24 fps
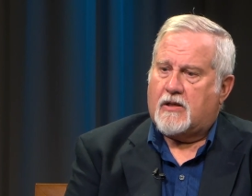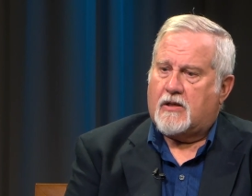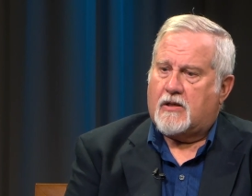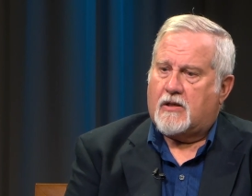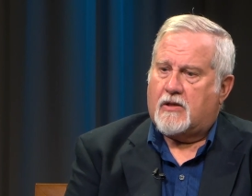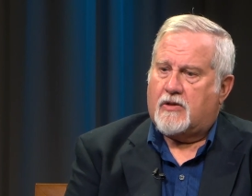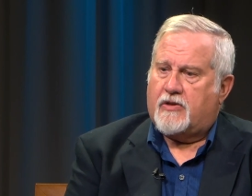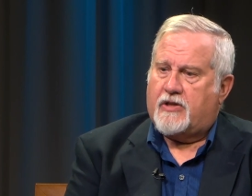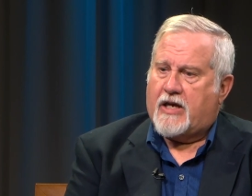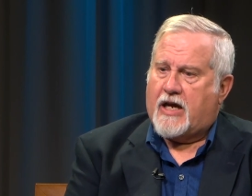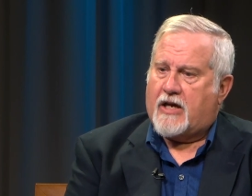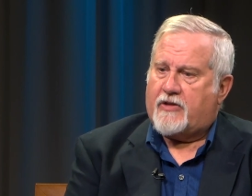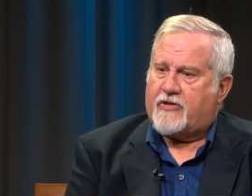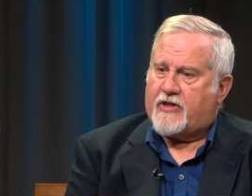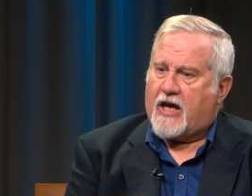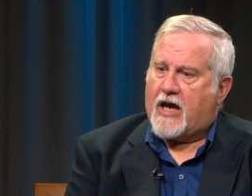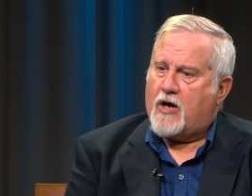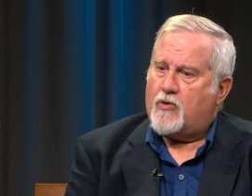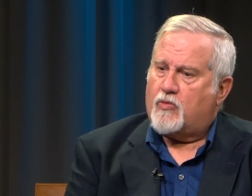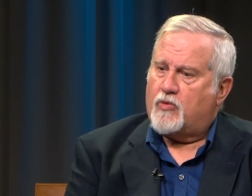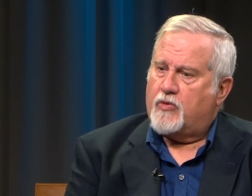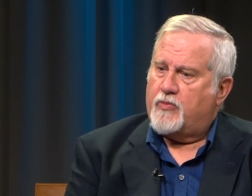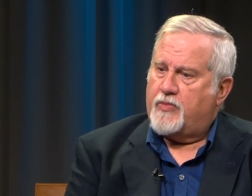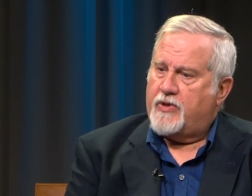
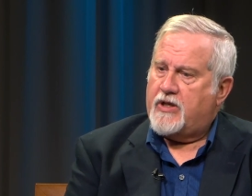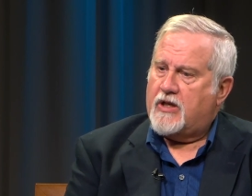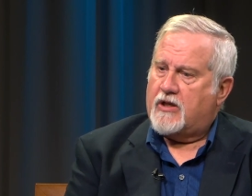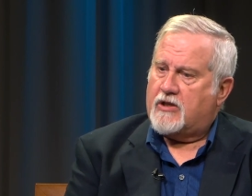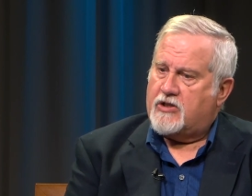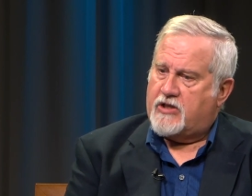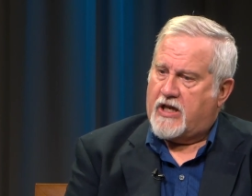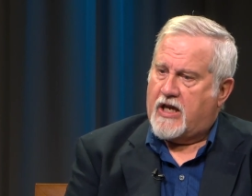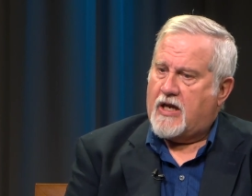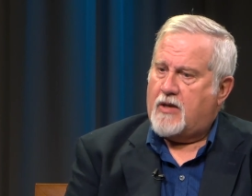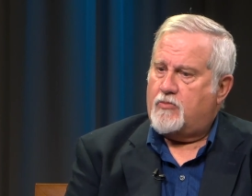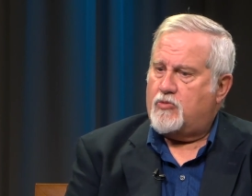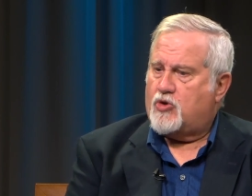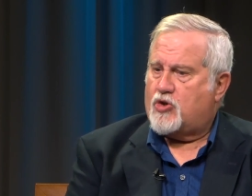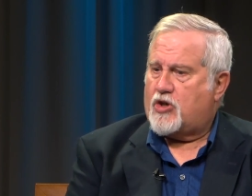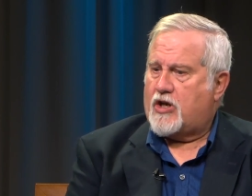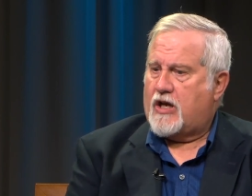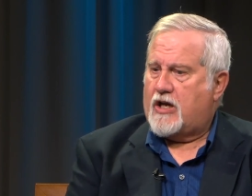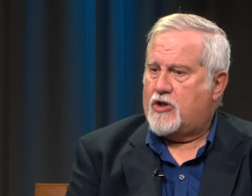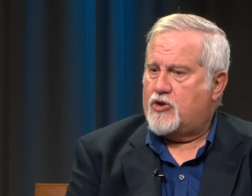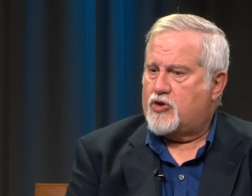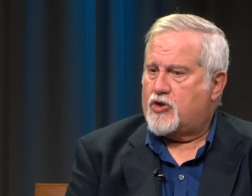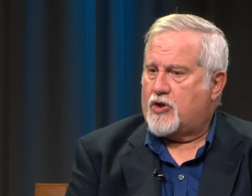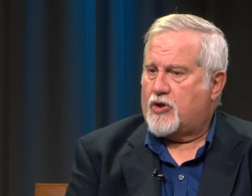that would be a game
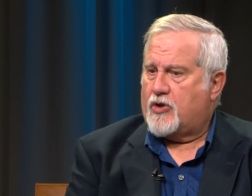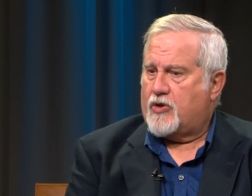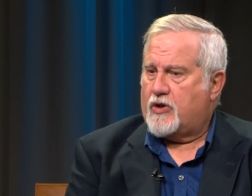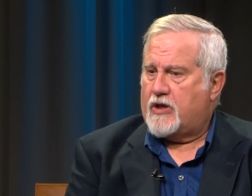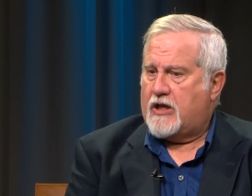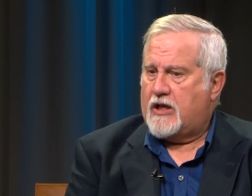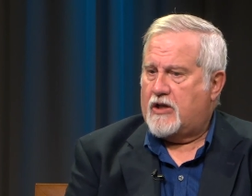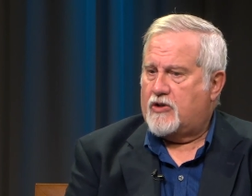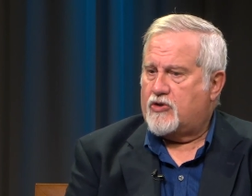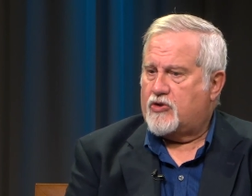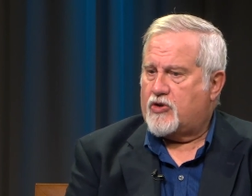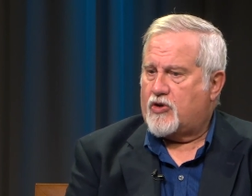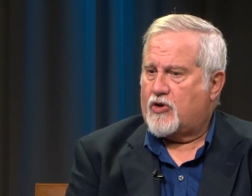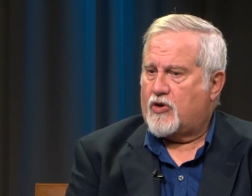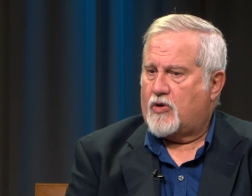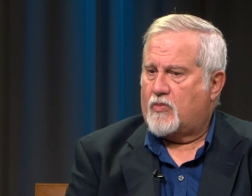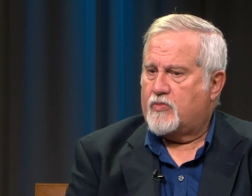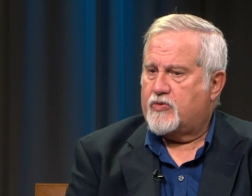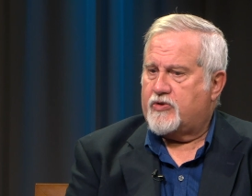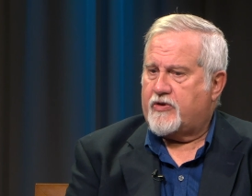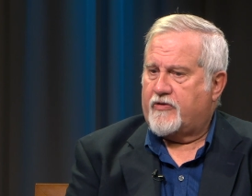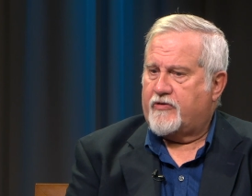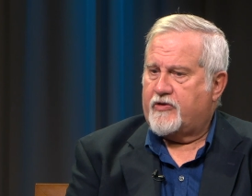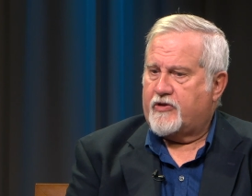changer in
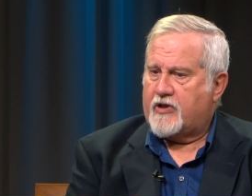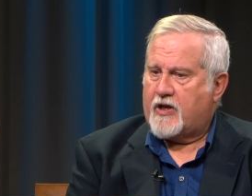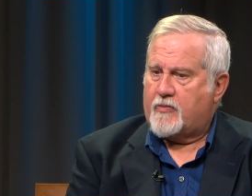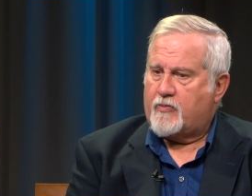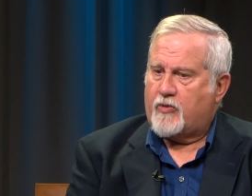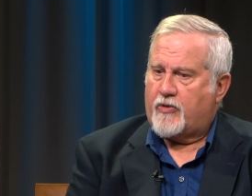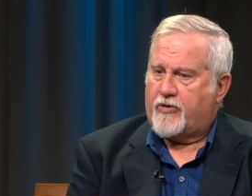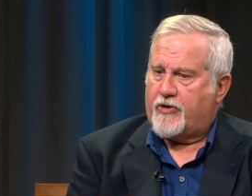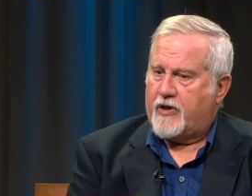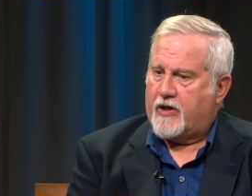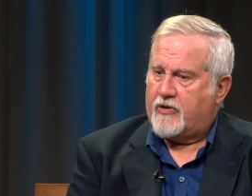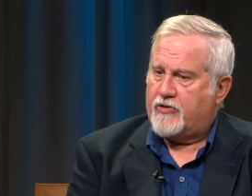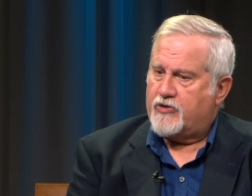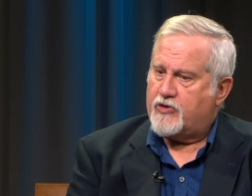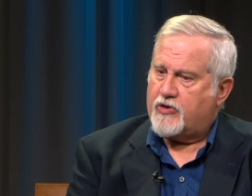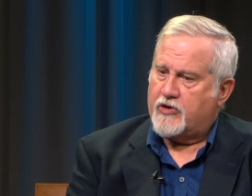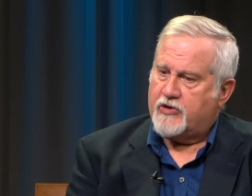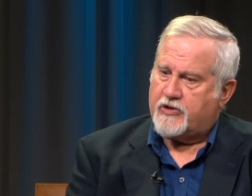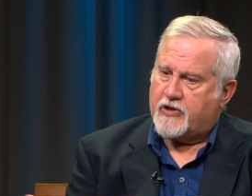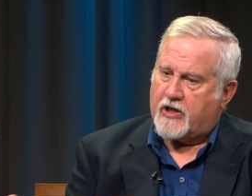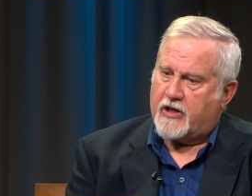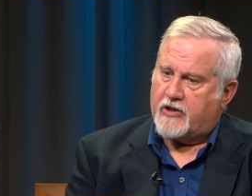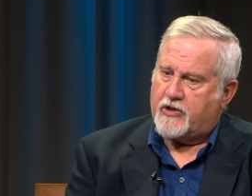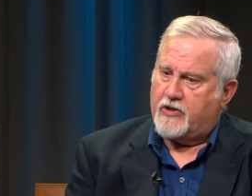terms of a number of things.
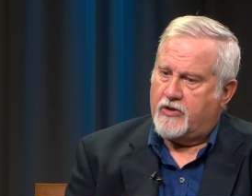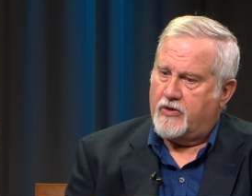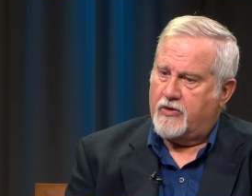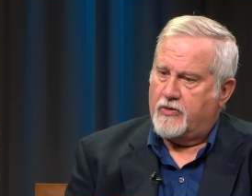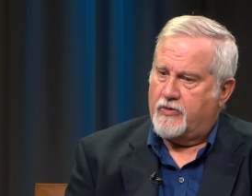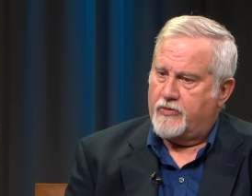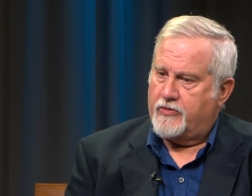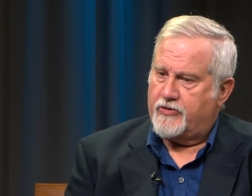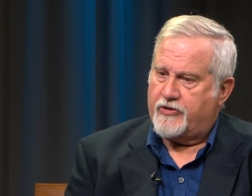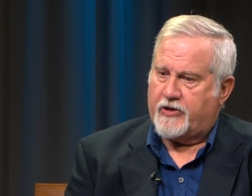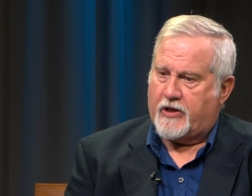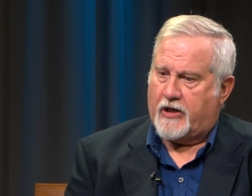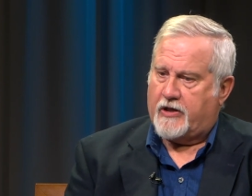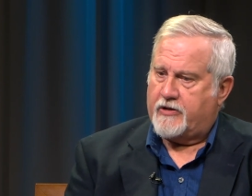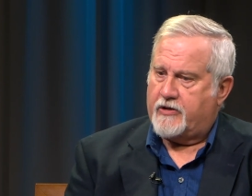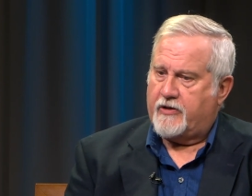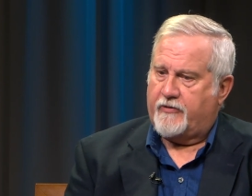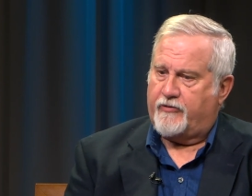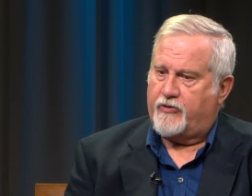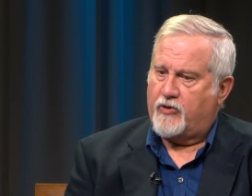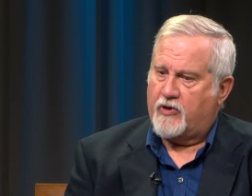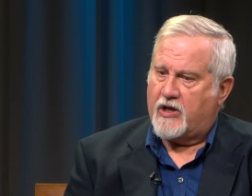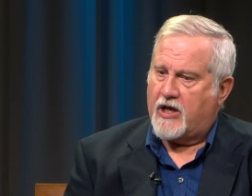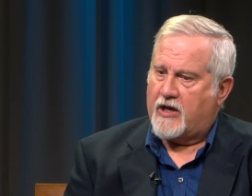Just like you said,
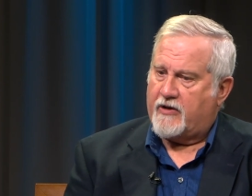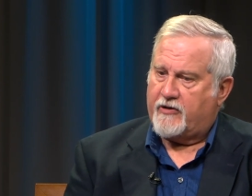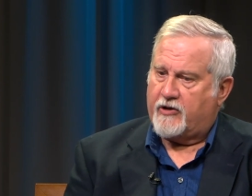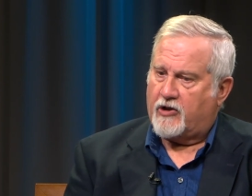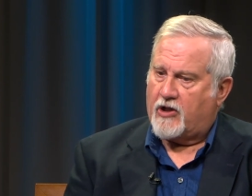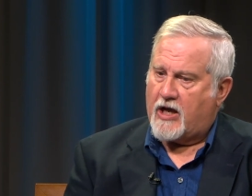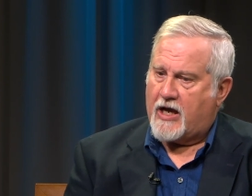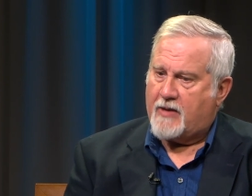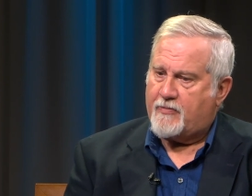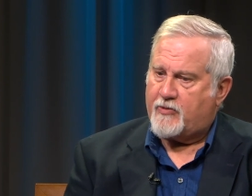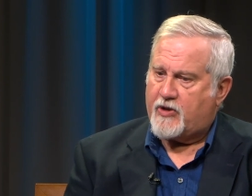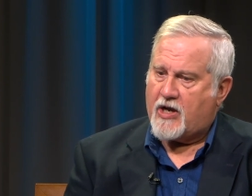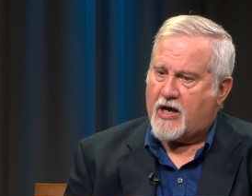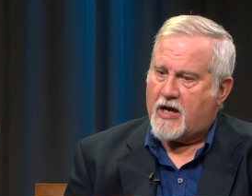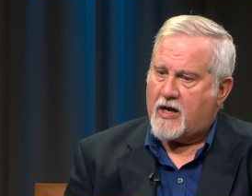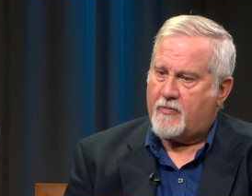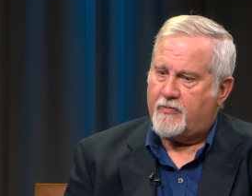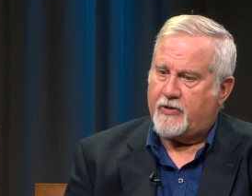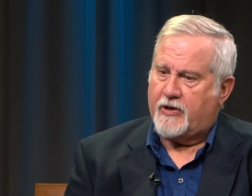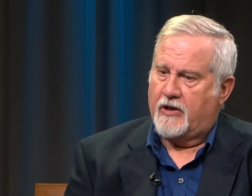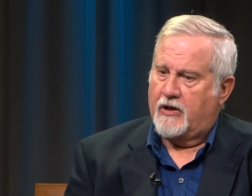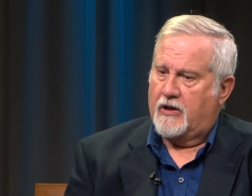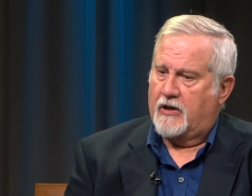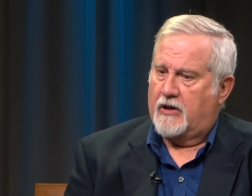if you got a
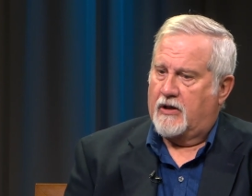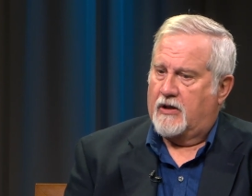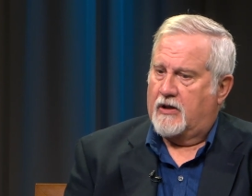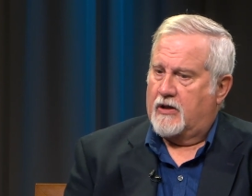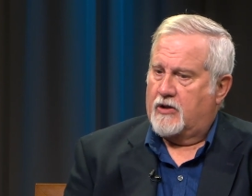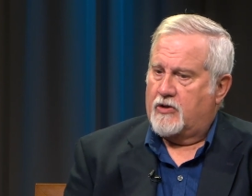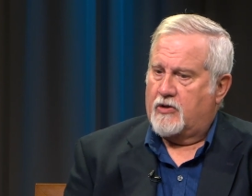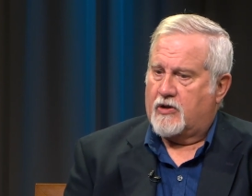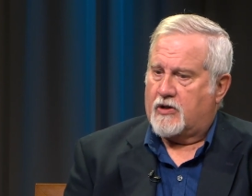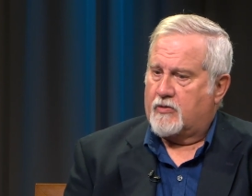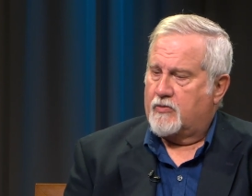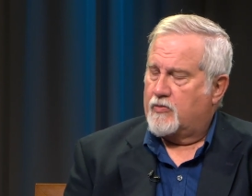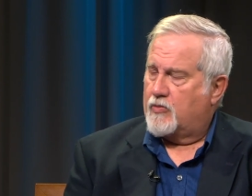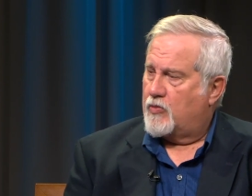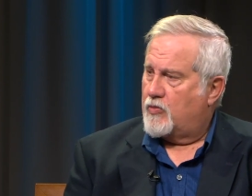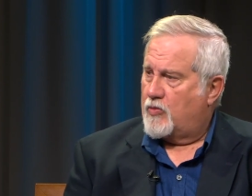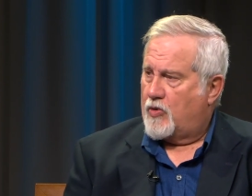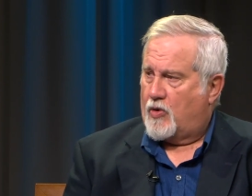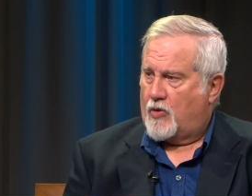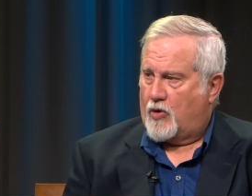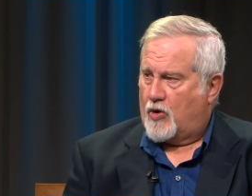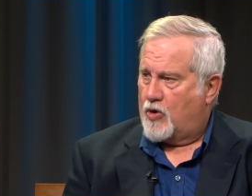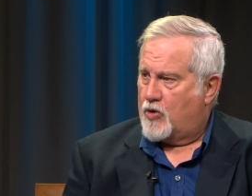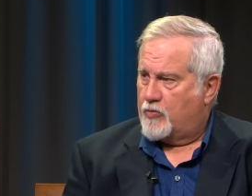laptop, you can
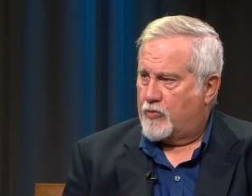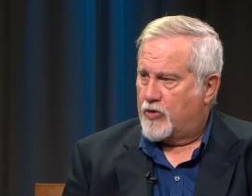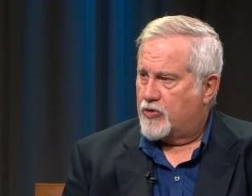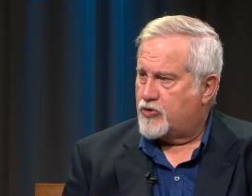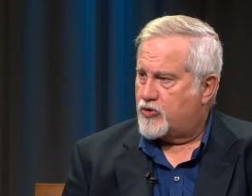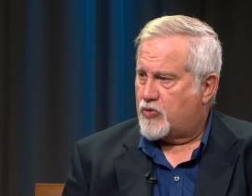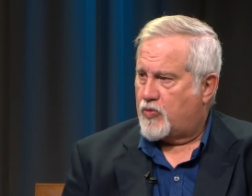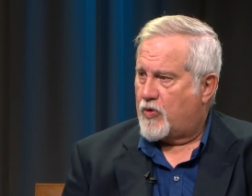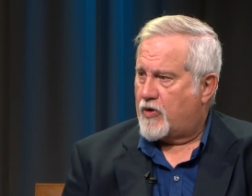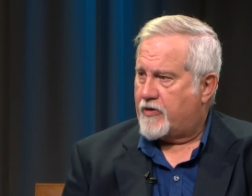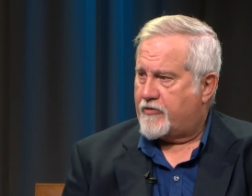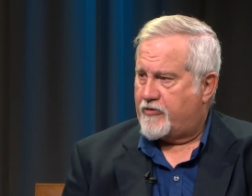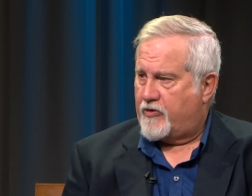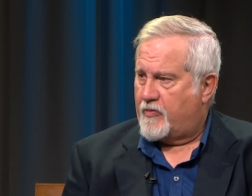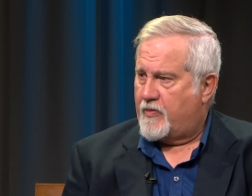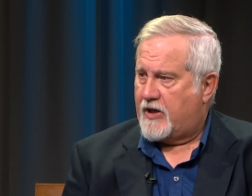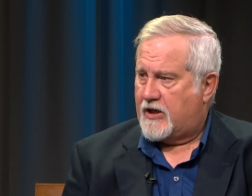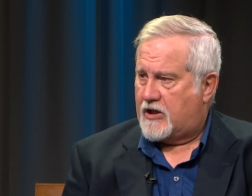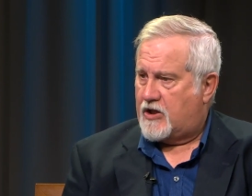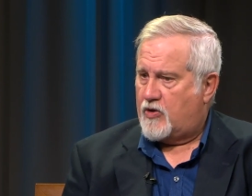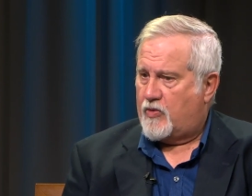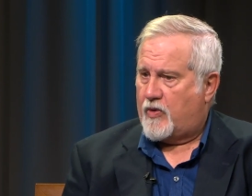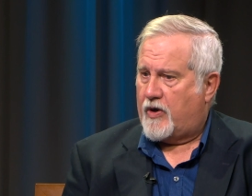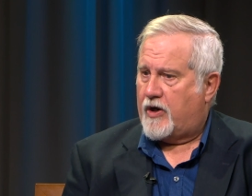almost work from
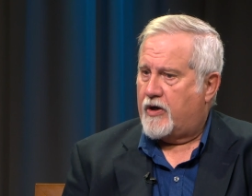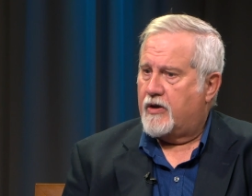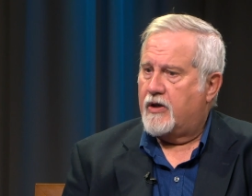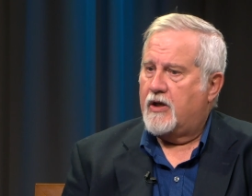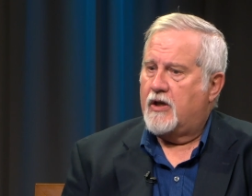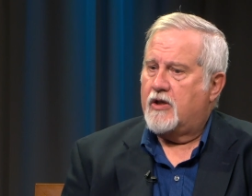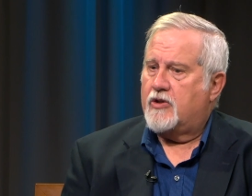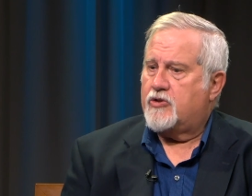anywhere.